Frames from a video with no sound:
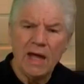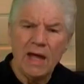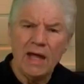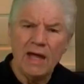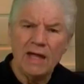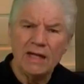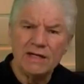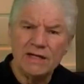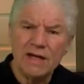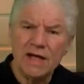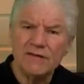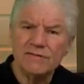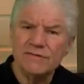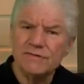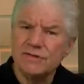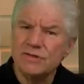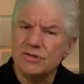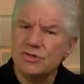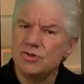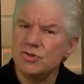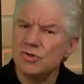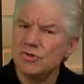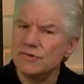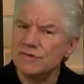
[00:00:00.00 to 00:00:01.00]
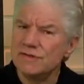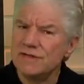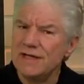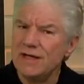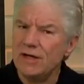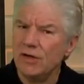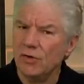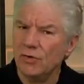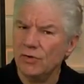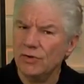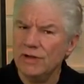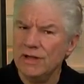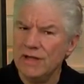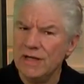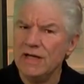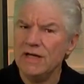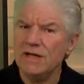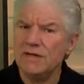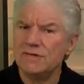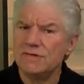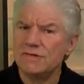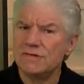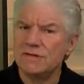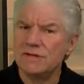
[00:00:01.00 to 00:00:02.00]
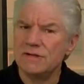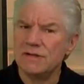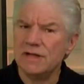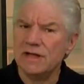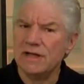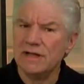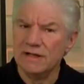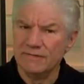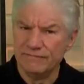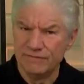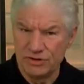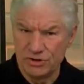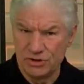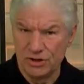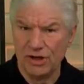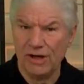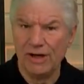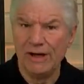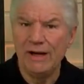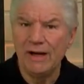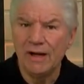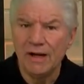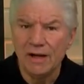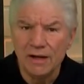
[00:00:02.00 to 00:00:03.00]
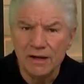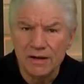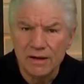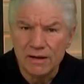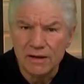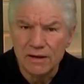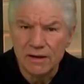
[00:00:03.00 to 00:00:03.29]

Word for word: It doesn't just kill yeast in the vagina.